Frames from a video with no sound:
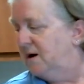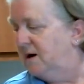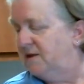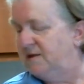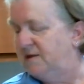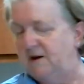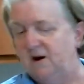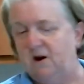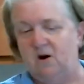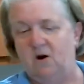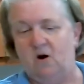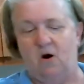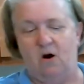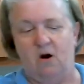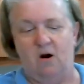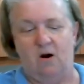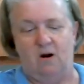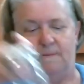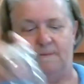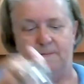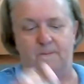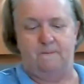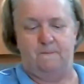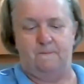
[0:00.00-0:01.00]
There
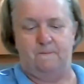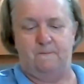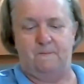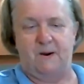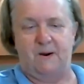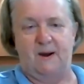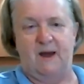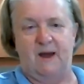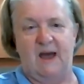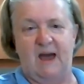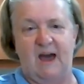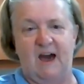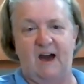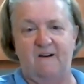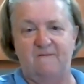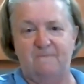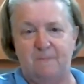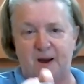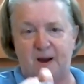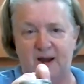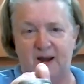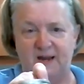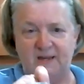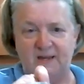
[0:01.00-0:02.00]
are half
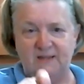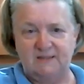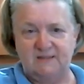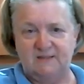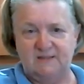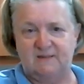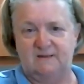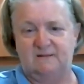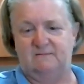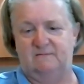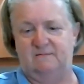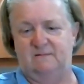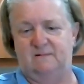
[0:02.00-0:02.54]
pints,